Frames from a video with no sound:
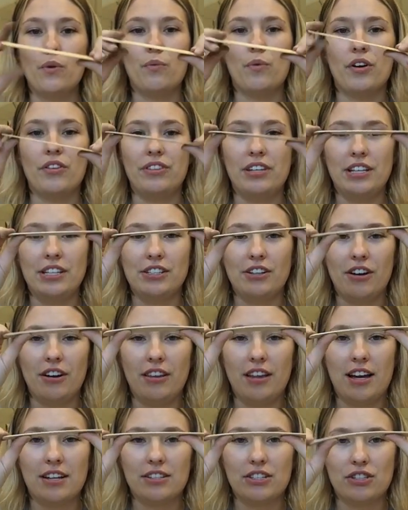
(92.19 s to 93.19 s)
where these are a
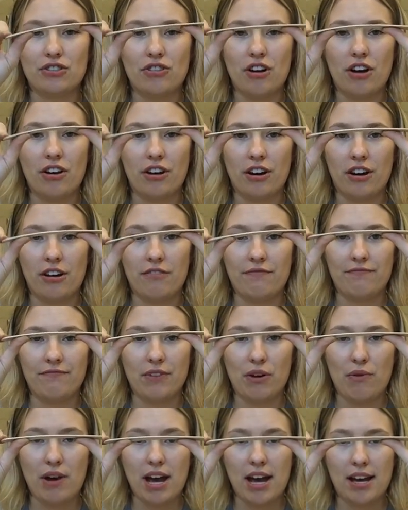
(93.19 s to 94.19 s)
lot stronger,
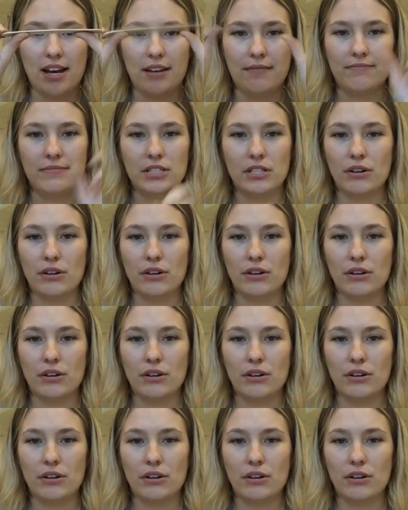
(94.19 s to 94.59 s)
okay?